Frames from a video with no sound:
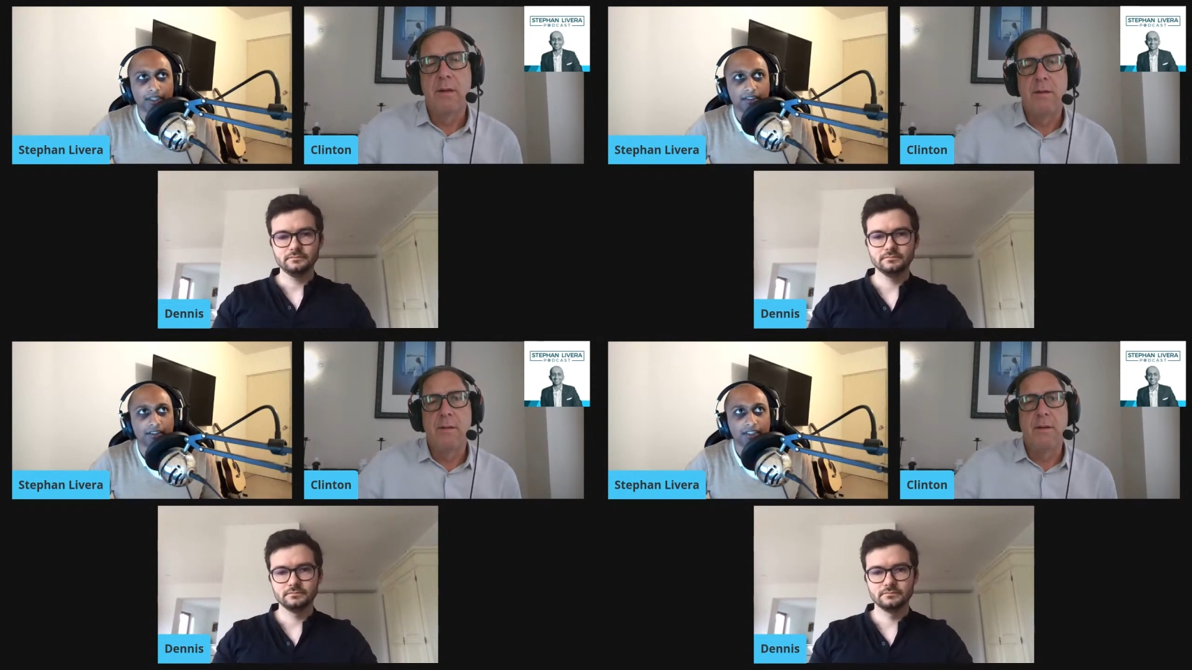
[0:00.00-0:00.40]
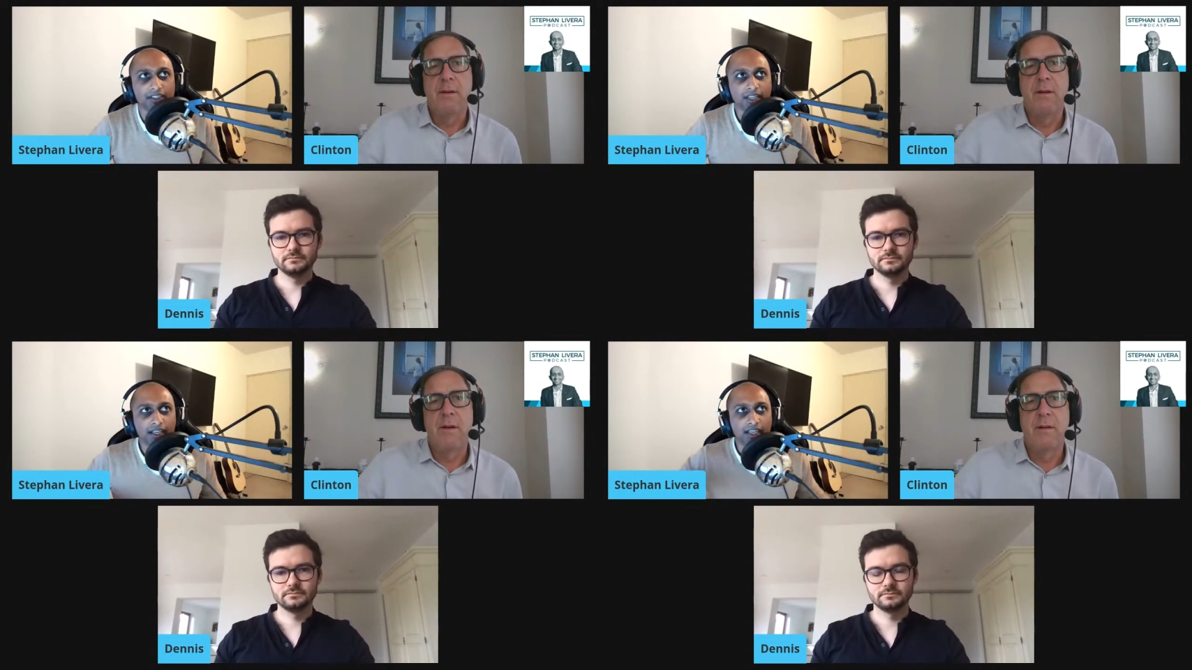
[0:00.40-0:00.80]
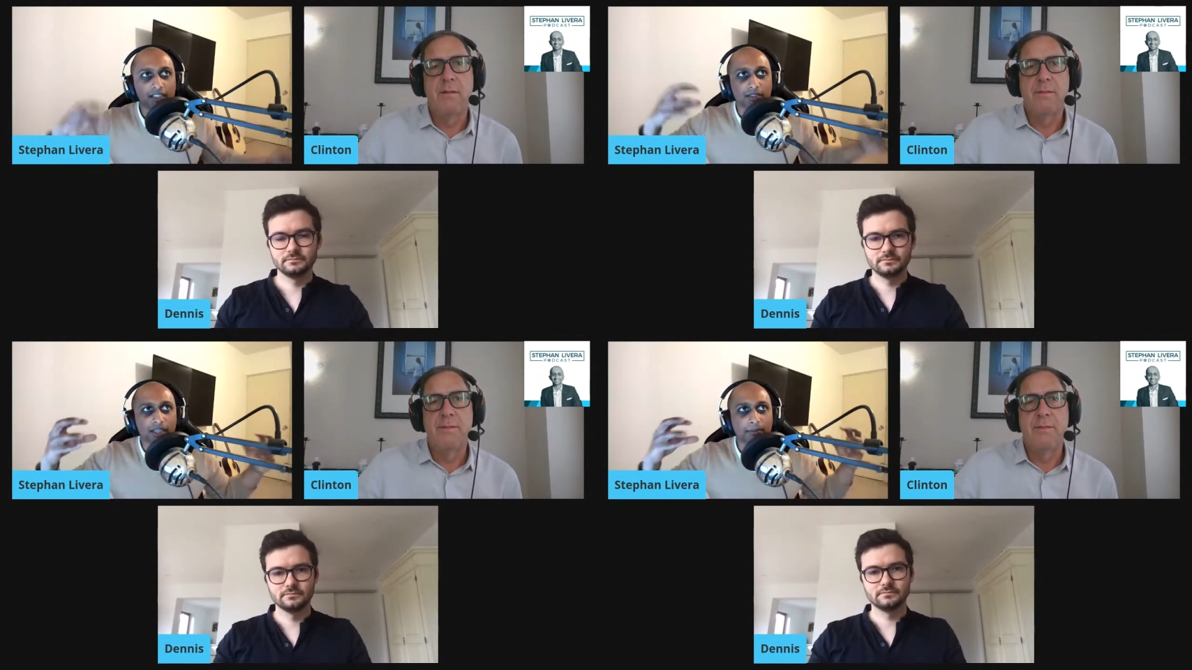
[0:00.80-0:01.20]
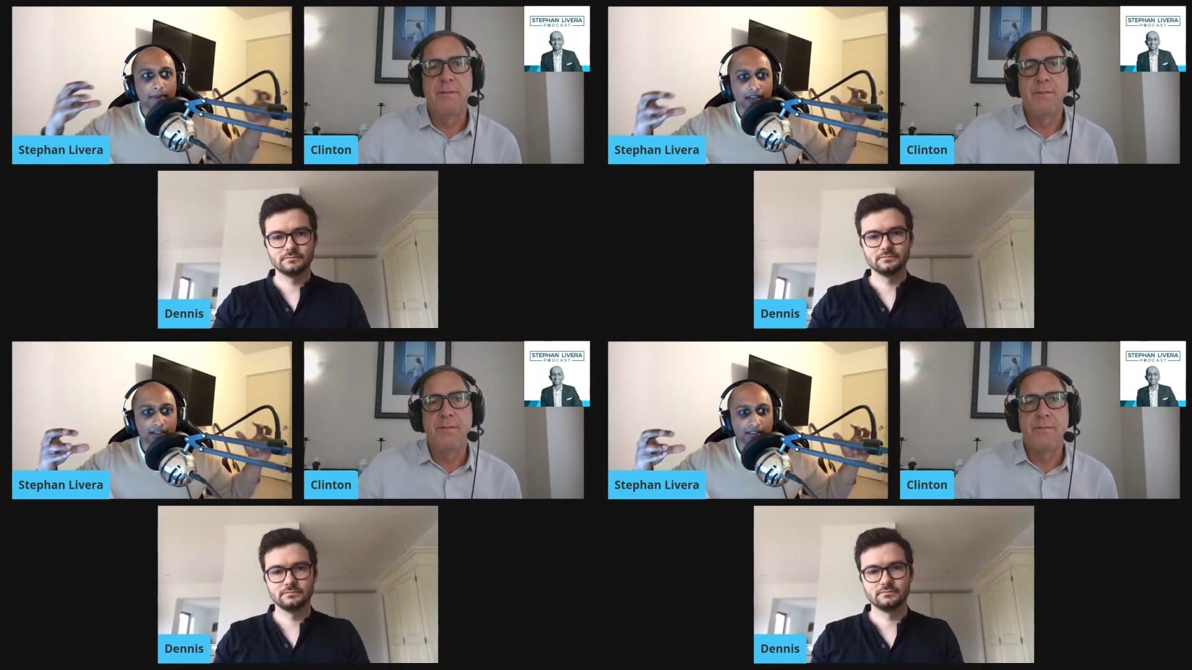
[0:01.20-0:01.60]
Speaker 1: is that it it
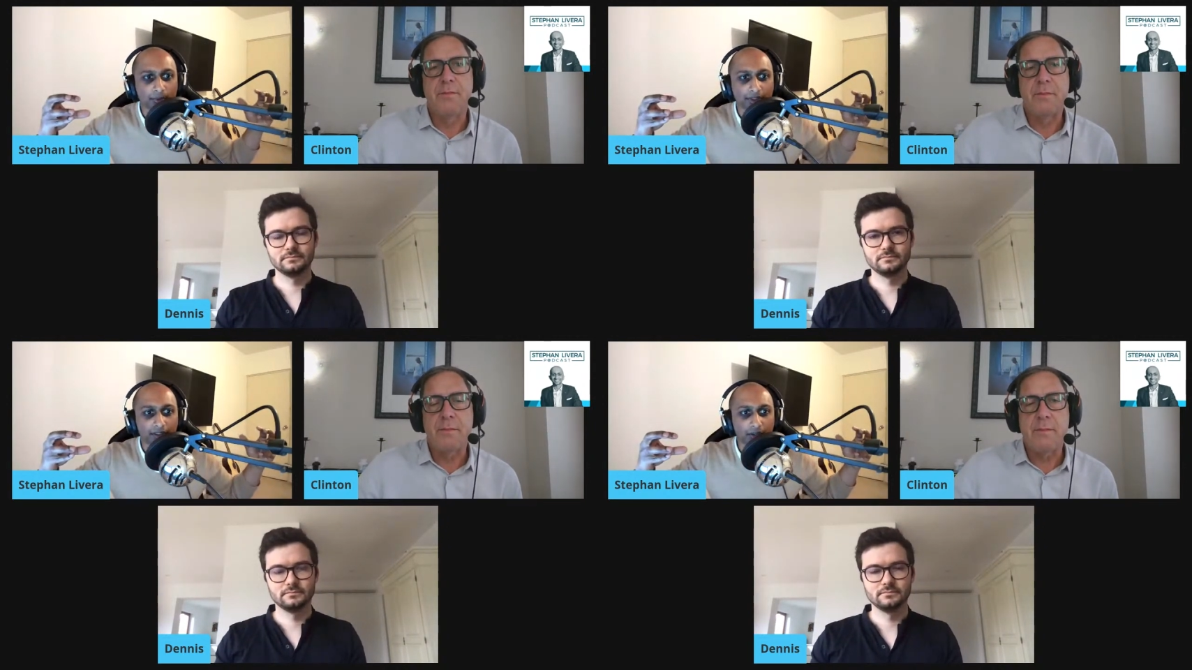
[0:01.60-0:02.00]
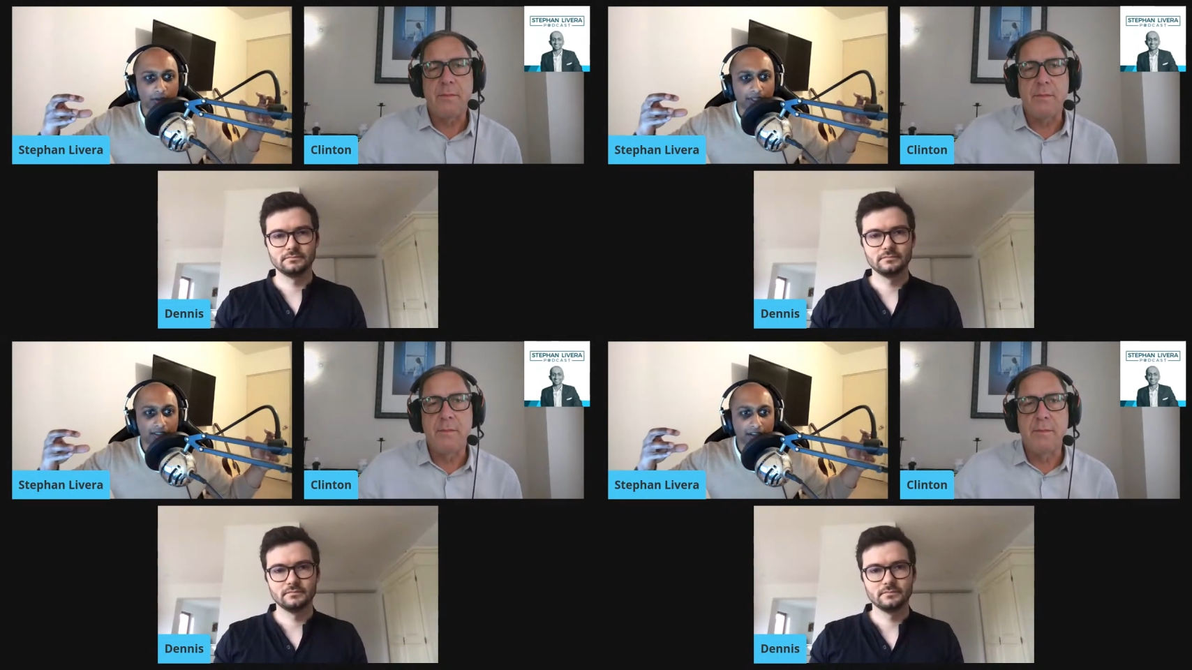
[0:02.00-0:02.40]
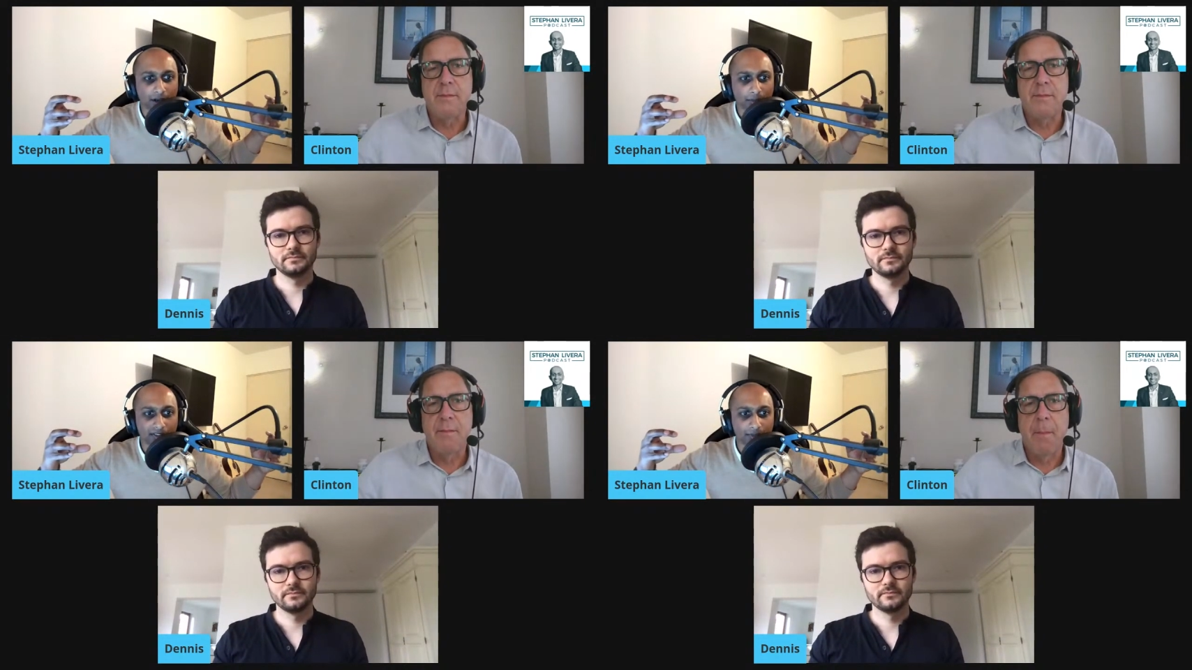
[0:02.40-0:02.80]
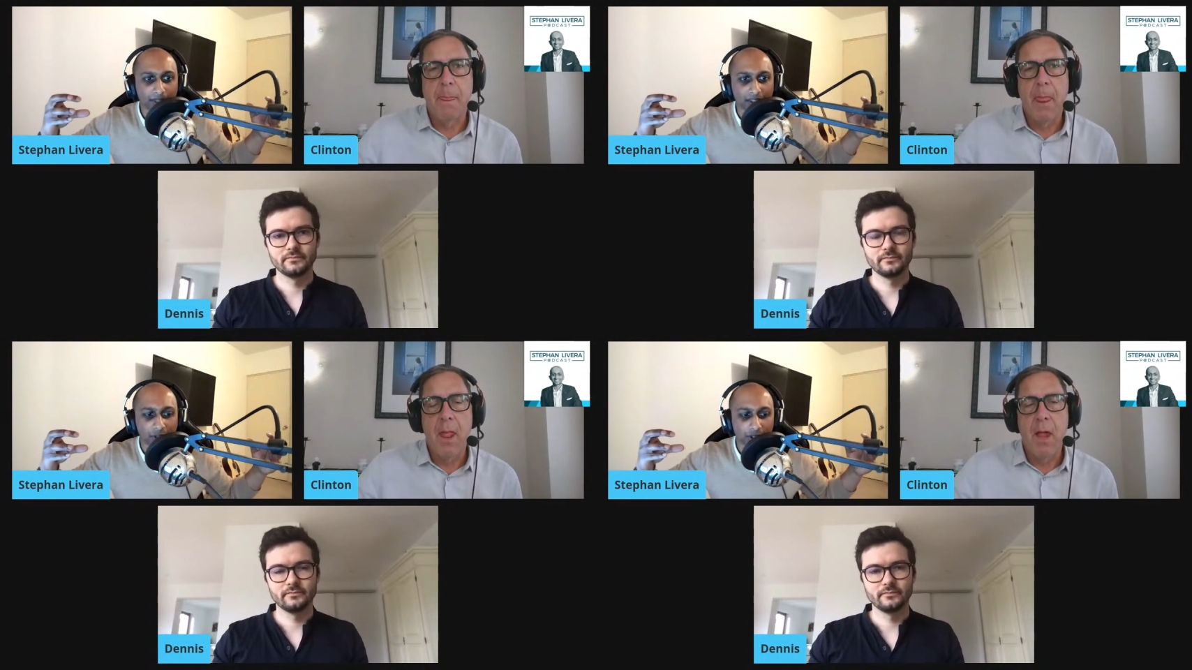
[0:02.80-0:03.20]
matters whether your income is
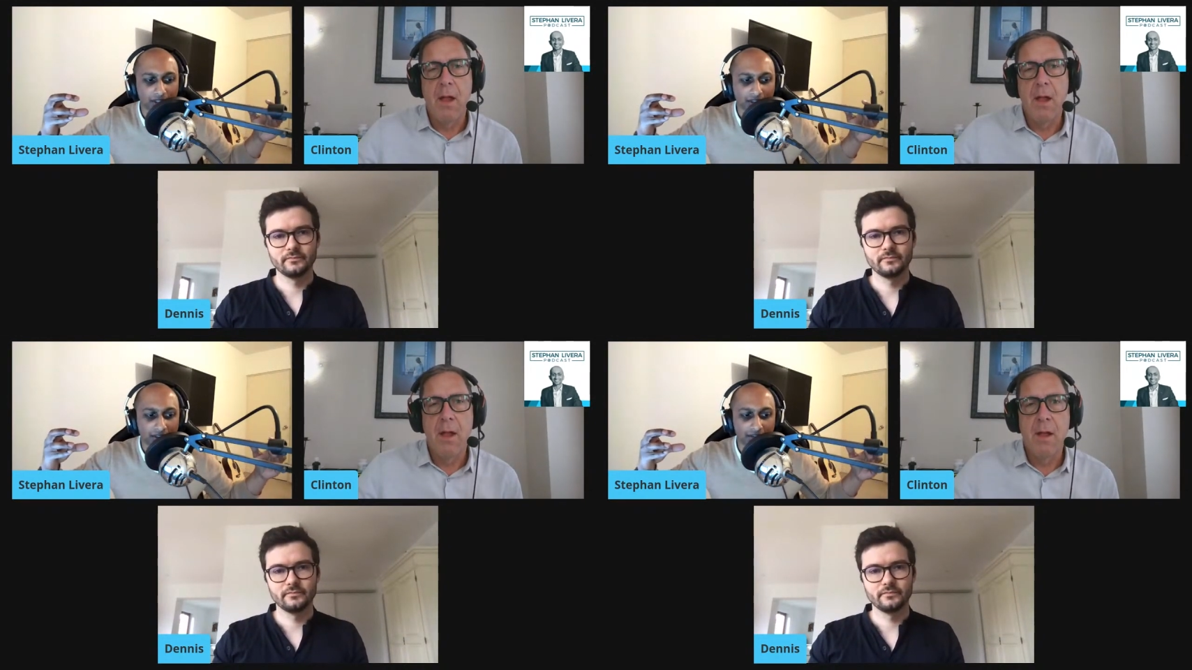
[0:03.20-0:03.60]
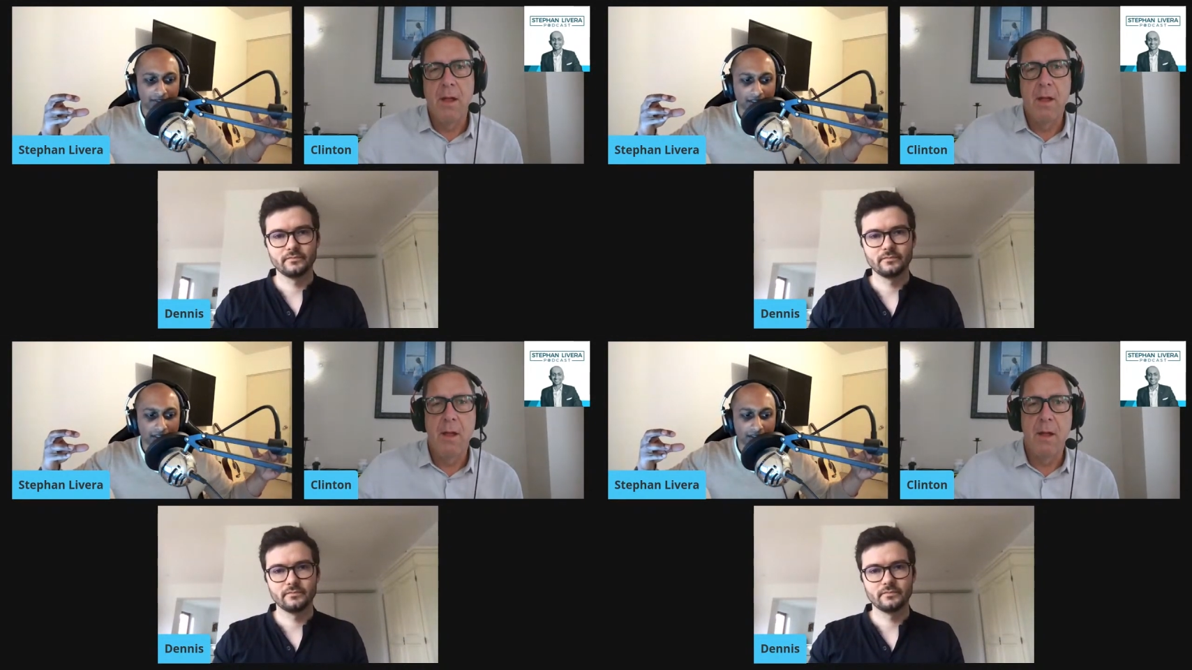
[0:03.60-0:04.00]
being treated as